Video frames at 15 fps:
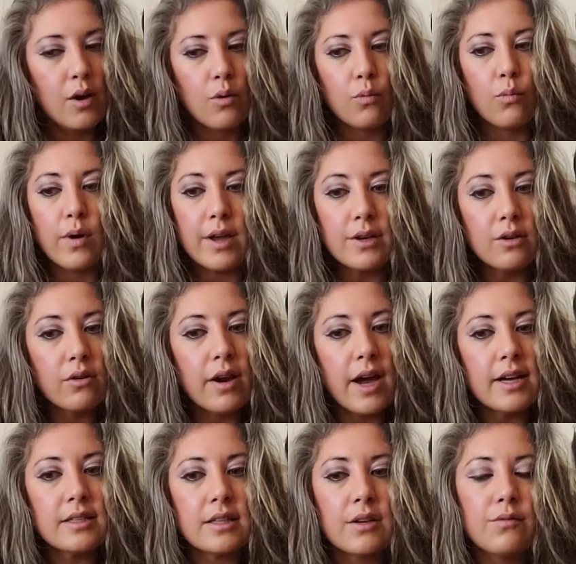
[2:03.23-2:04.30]
when you're
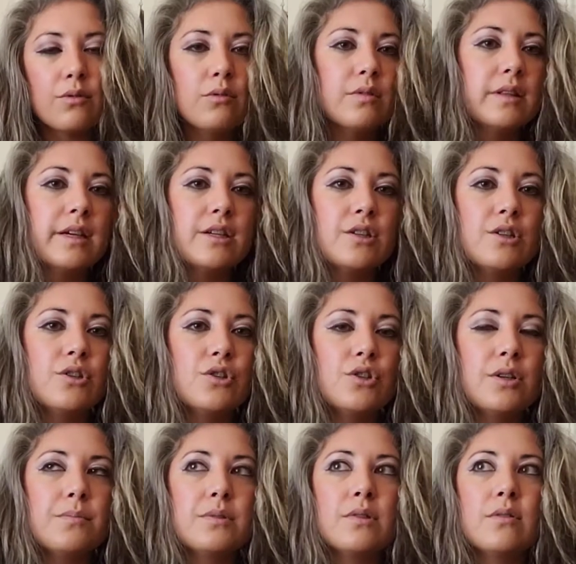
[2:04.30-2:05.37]
asking for
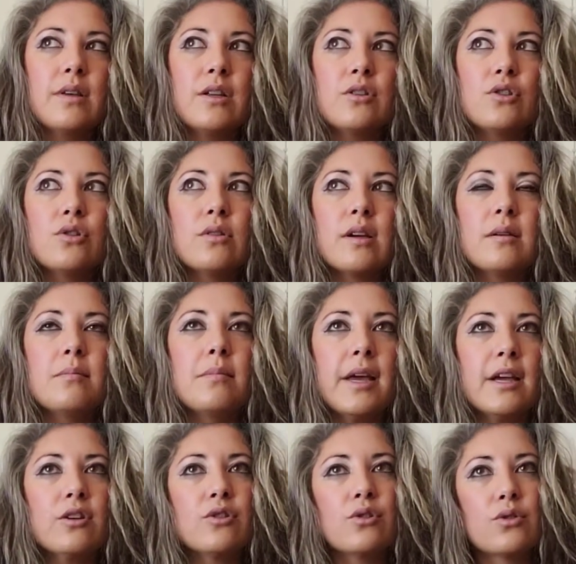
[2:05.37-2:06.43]
relationships, so that you can
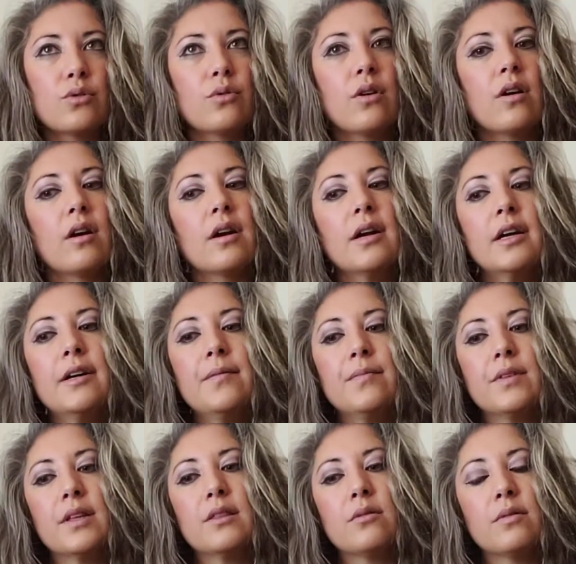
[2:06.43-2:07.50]
make sure
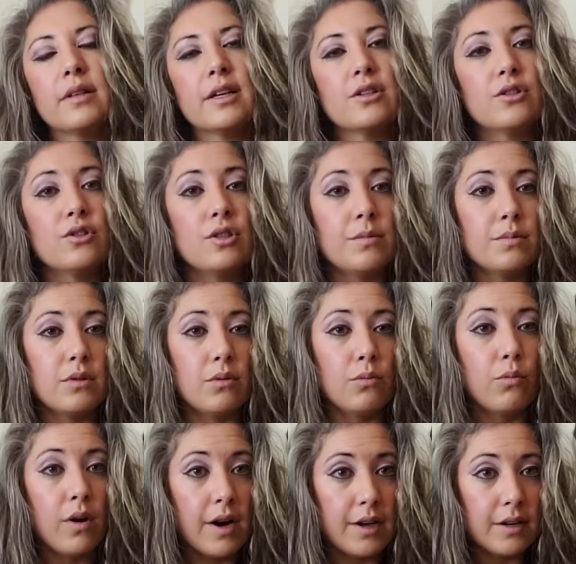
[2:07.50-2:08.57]
that the relationships are,
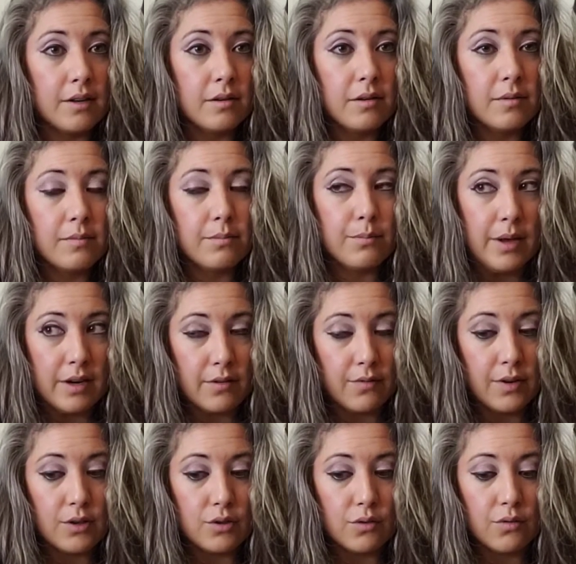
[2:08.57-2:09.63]
one,
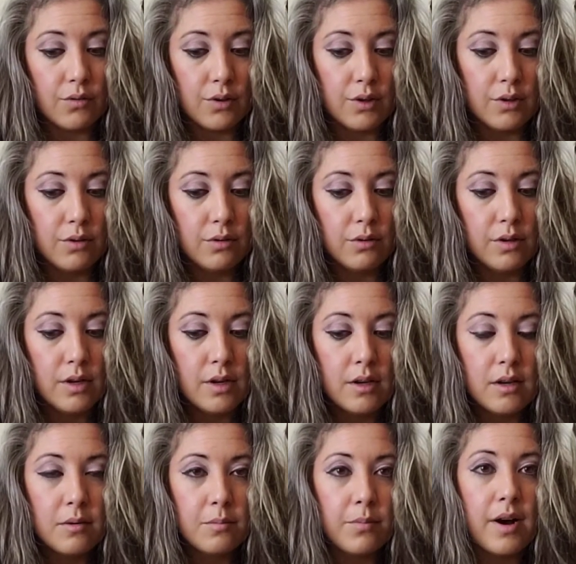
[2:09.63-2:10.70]
beneficial for you,
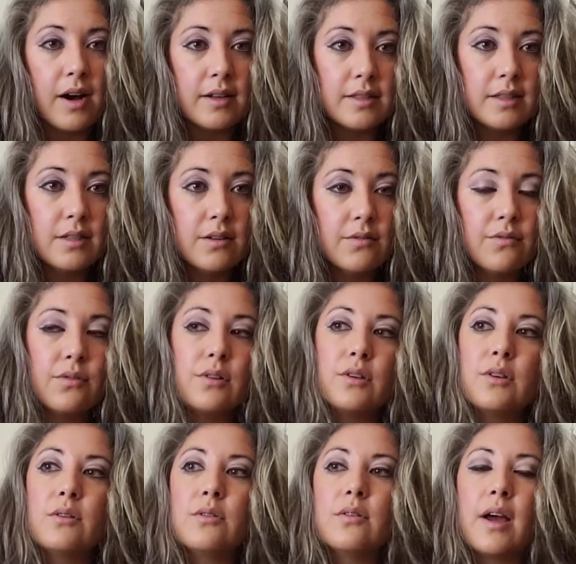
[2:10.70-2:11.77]
positive for
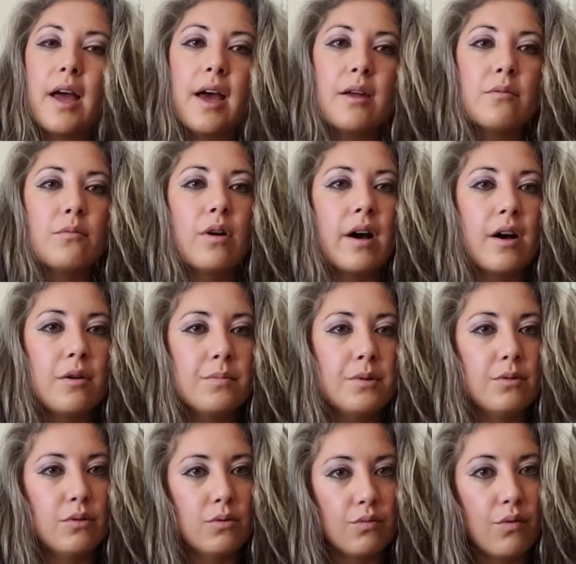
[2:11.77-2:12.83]
you, and will help
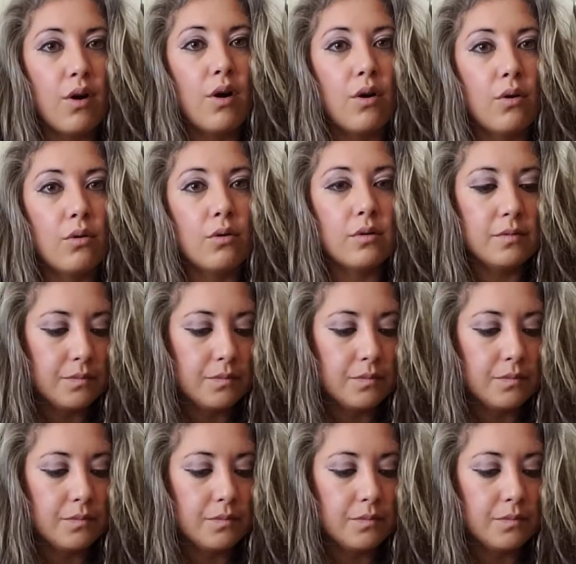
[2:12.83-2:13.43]
you grow.